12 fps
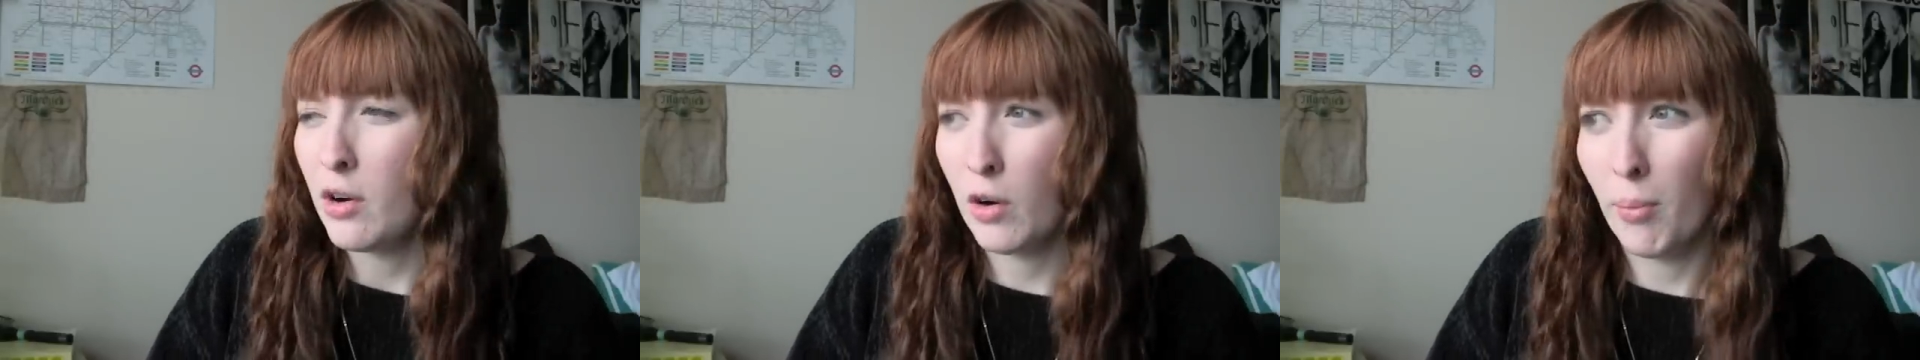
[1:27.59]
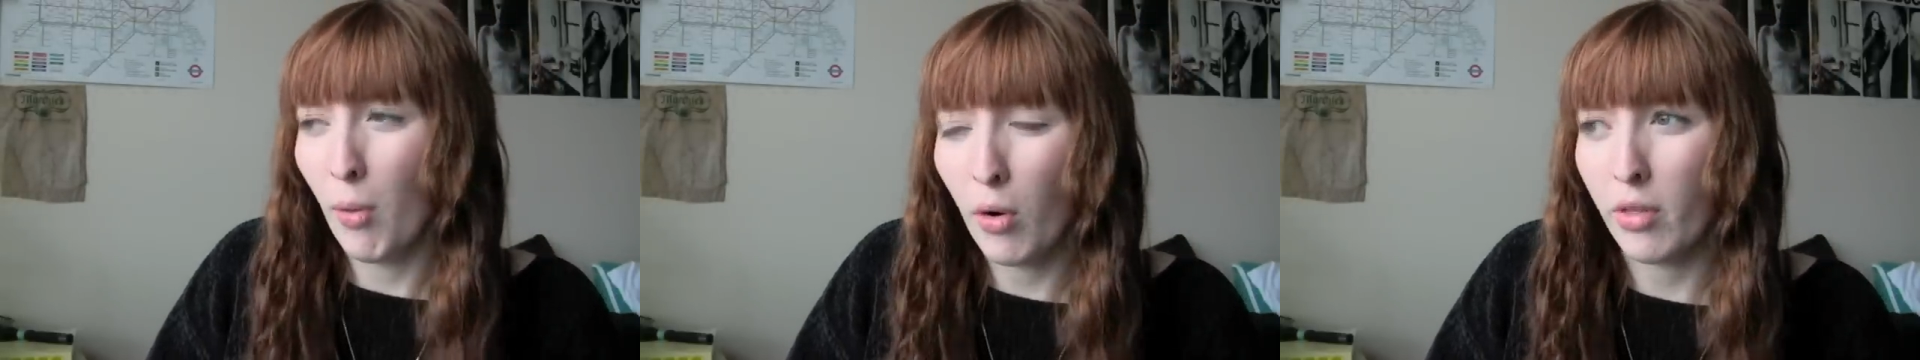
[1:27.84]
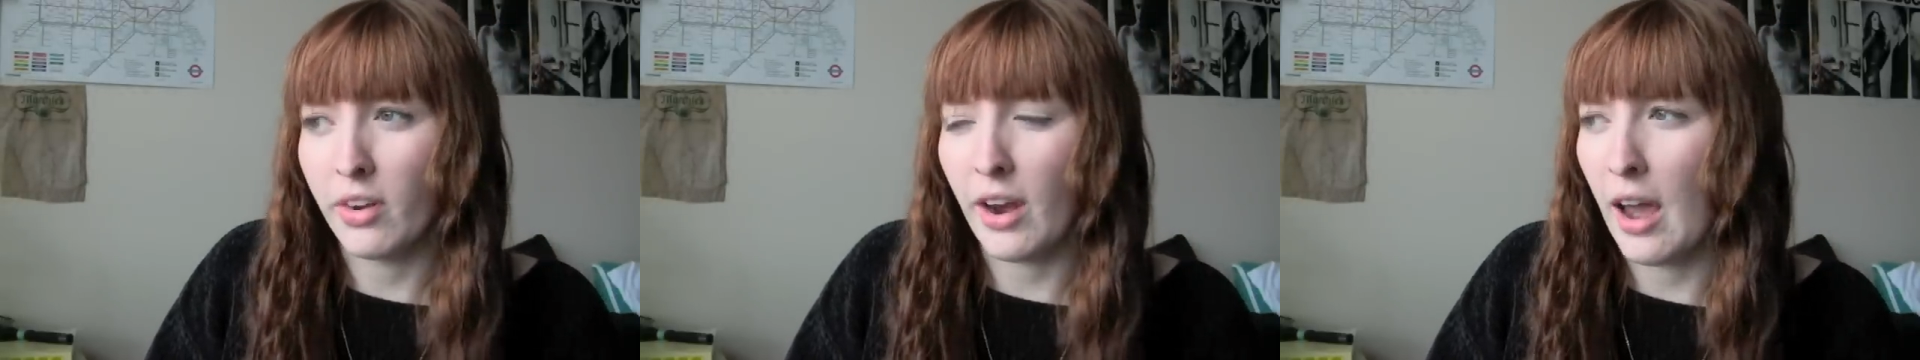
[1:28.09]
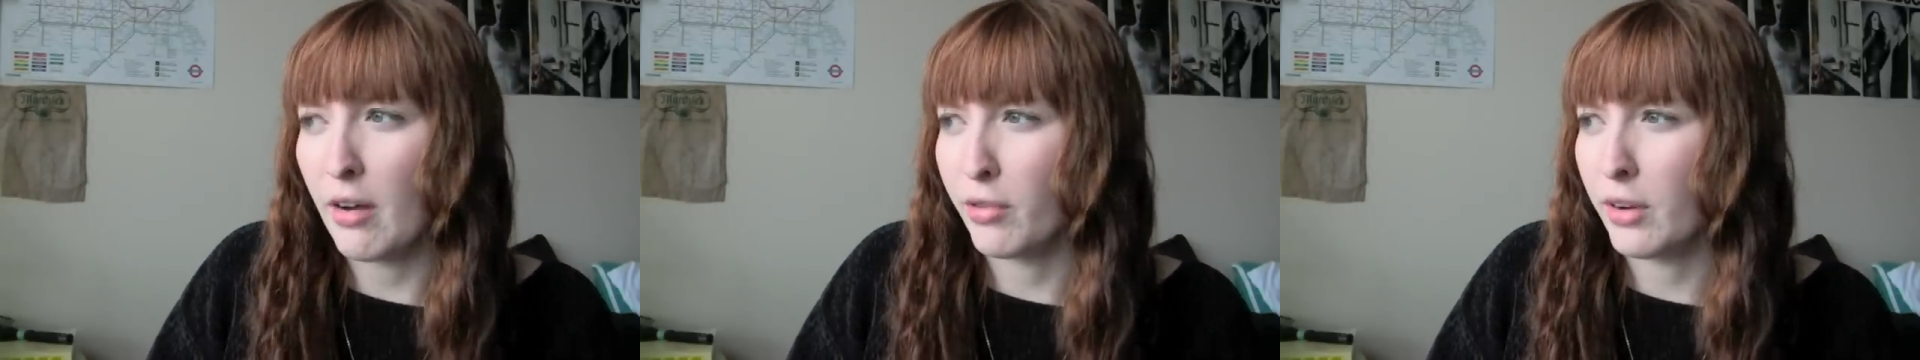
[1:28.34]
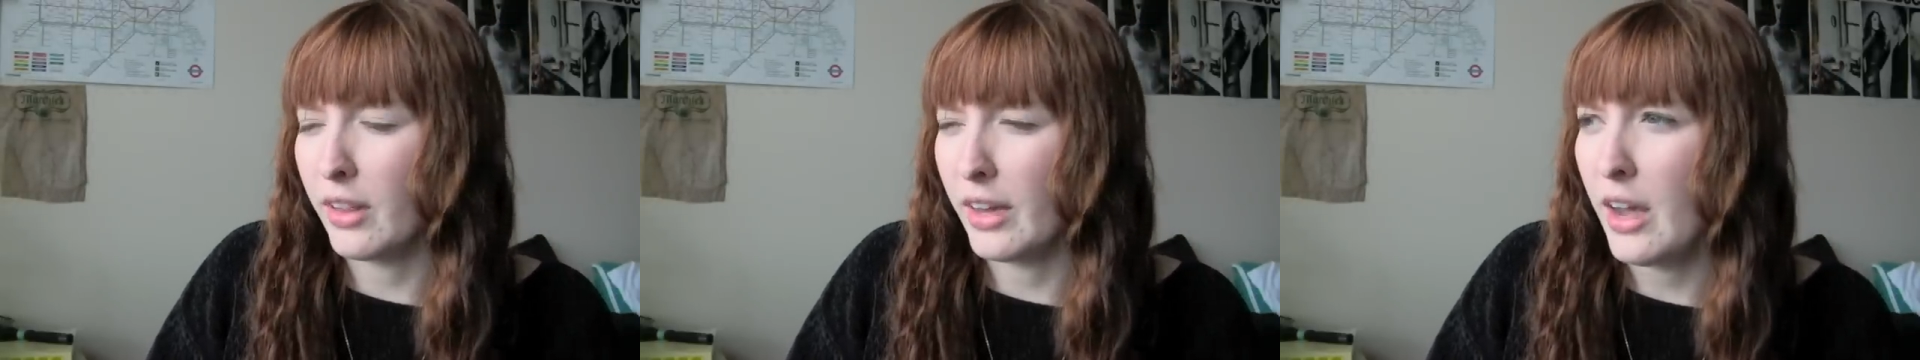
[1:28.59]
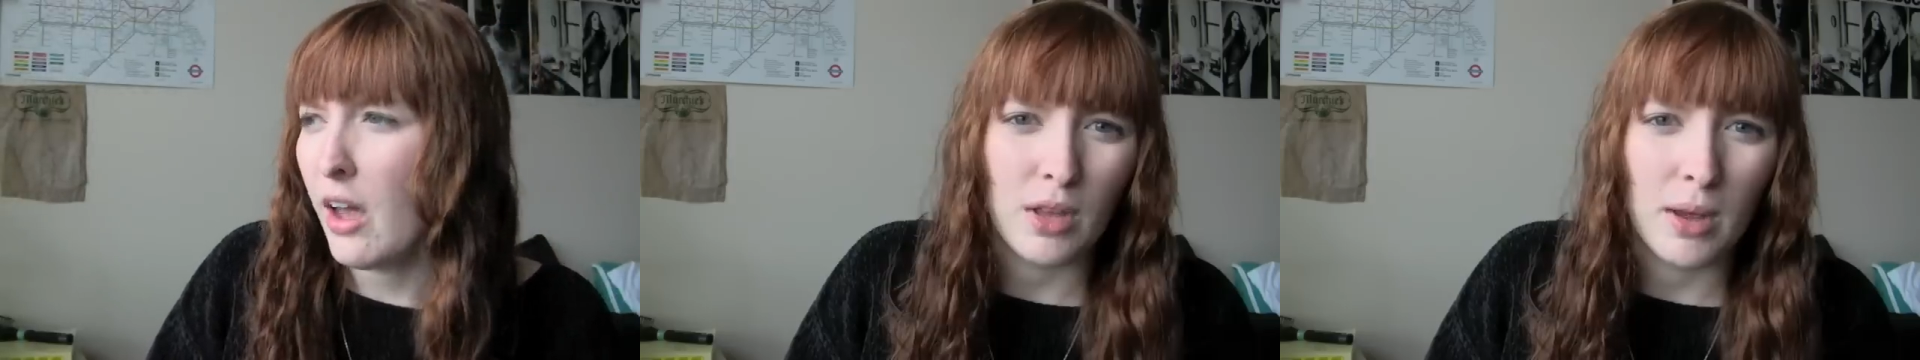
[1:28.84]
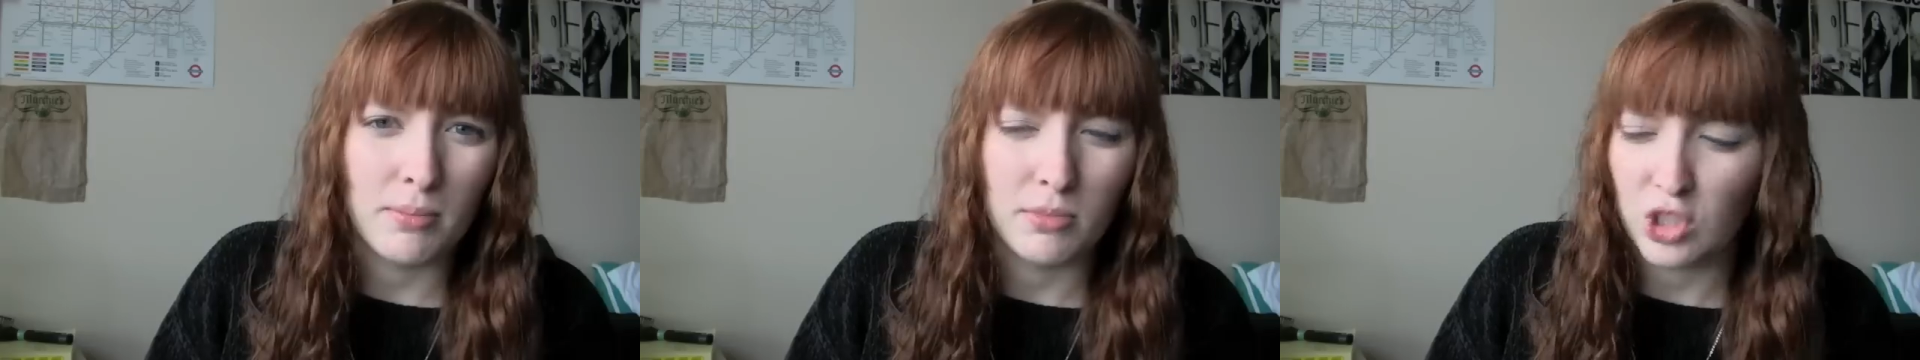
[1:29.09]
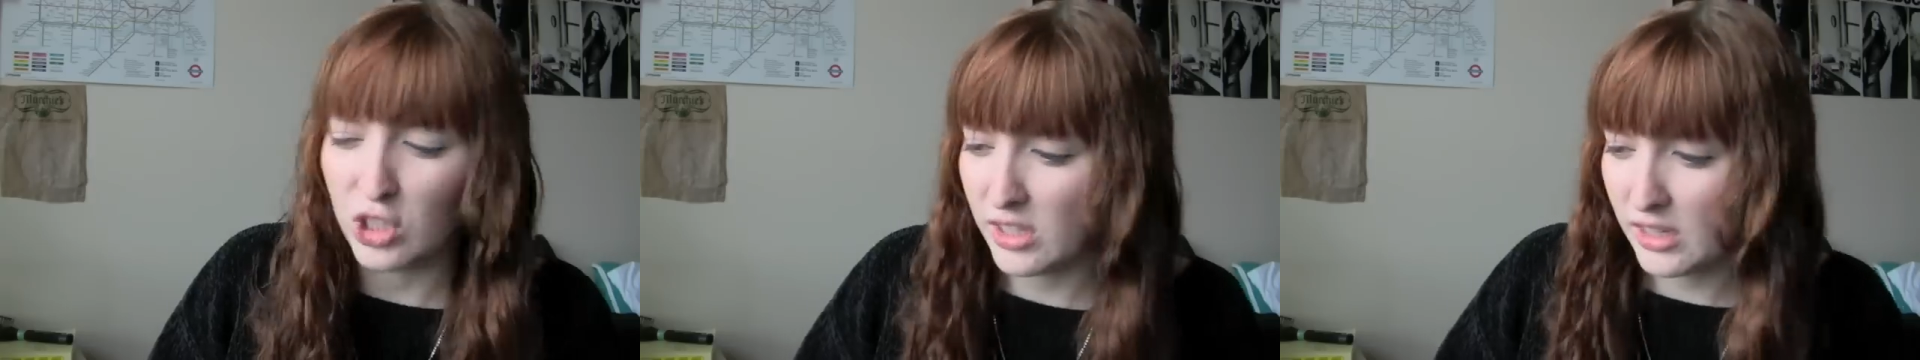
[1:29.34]
Or more than half, really. I'm
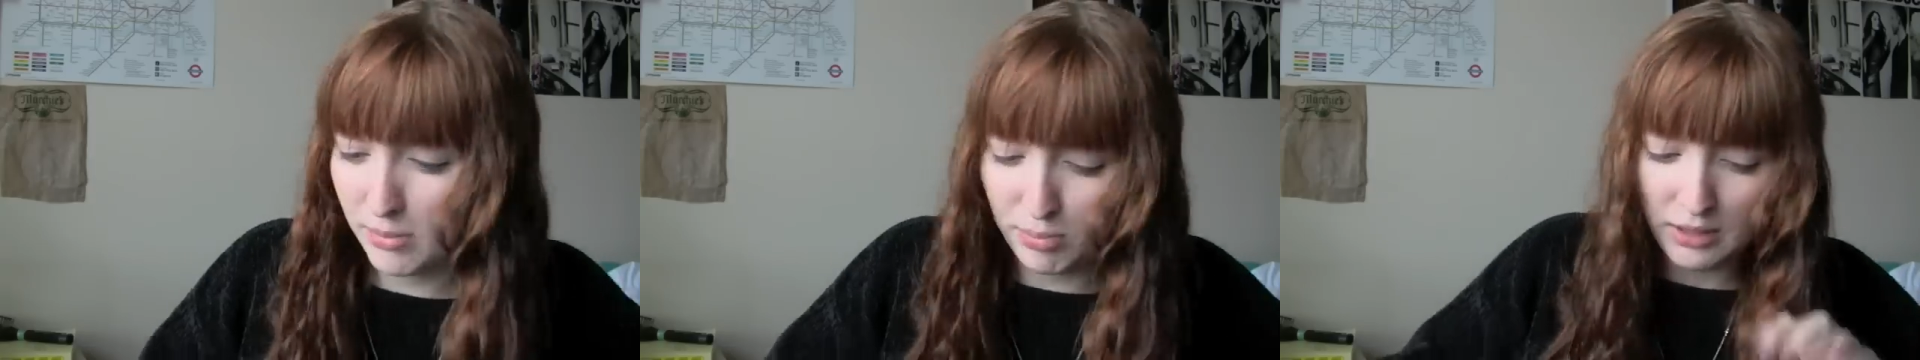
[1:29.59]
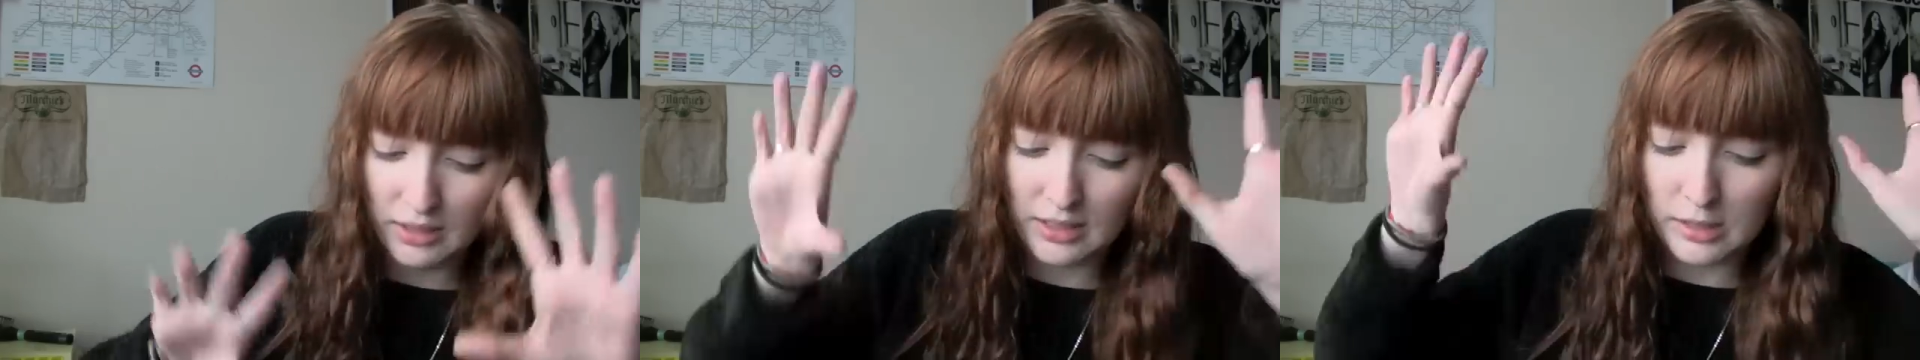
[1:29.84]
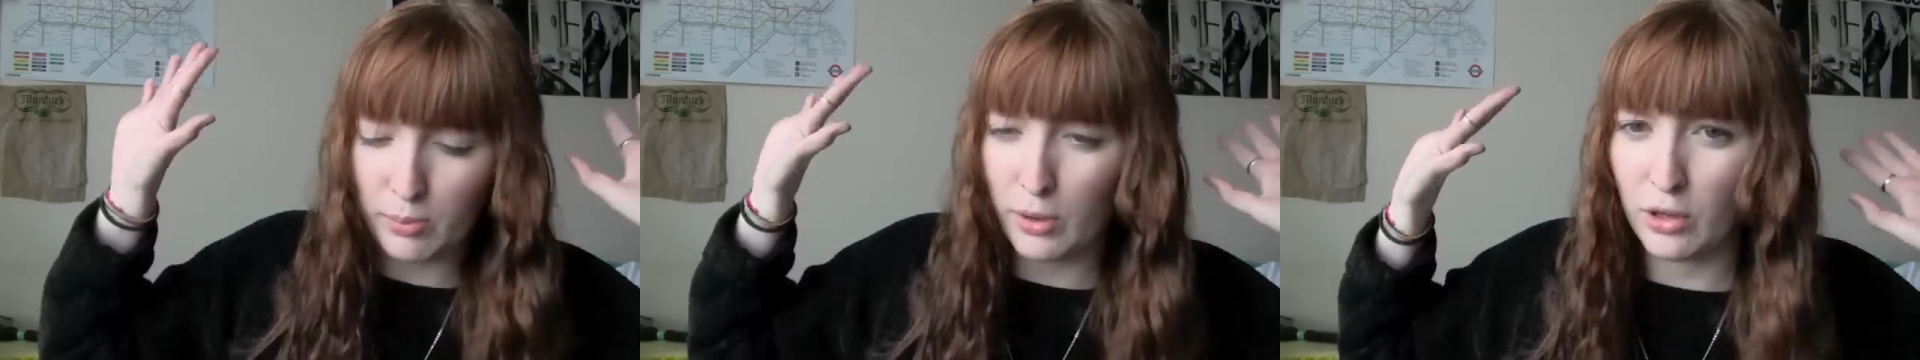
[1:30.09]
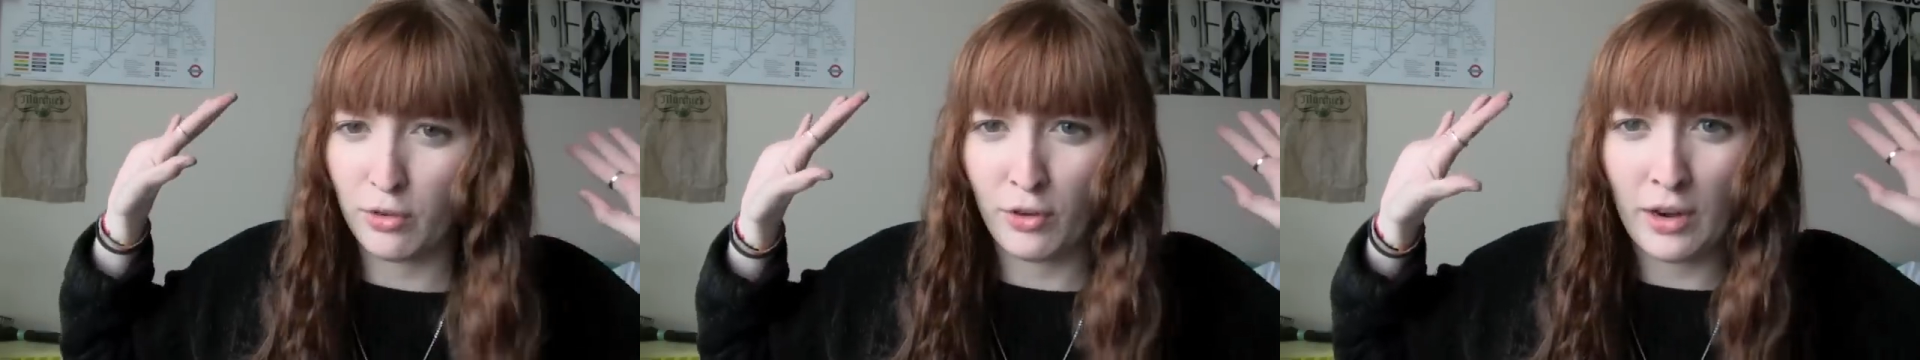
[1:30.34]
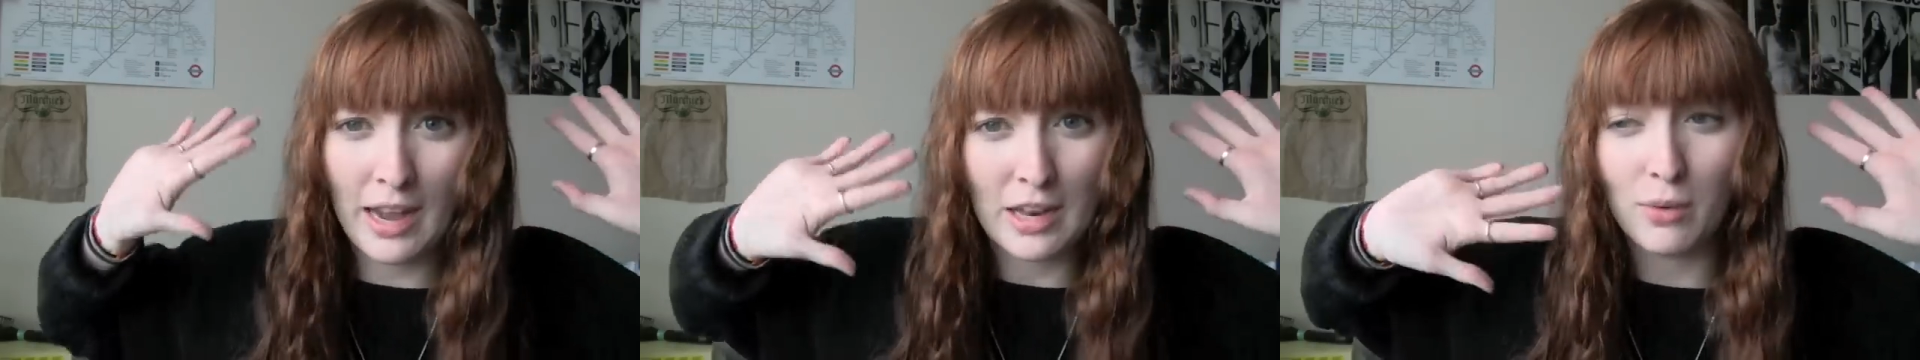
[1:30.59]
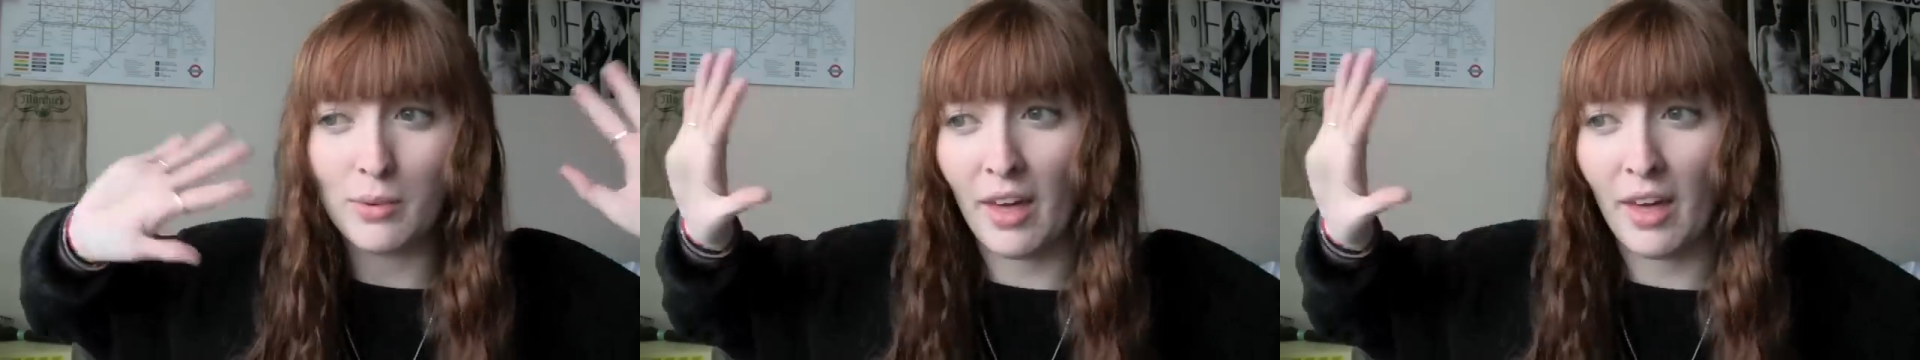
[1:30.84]
just completely spoiler-free. I know